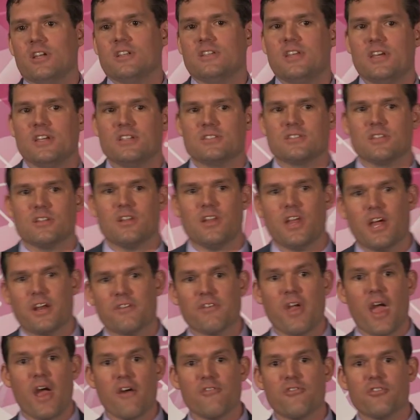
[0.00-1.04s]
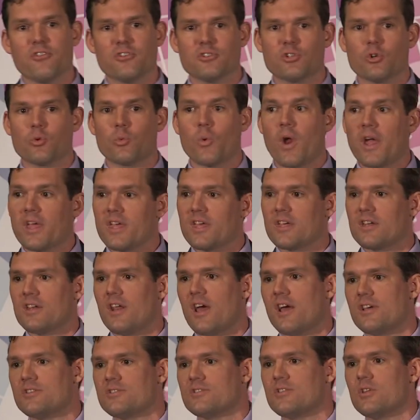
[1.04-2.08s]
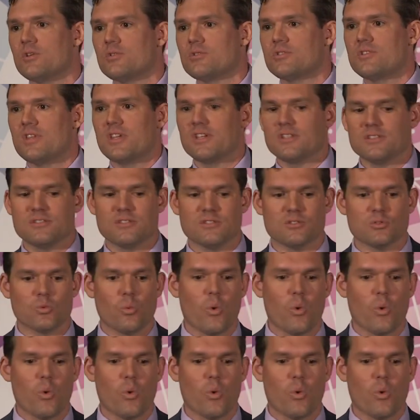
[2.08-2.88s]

and it takes a lot of effort to recognize those things as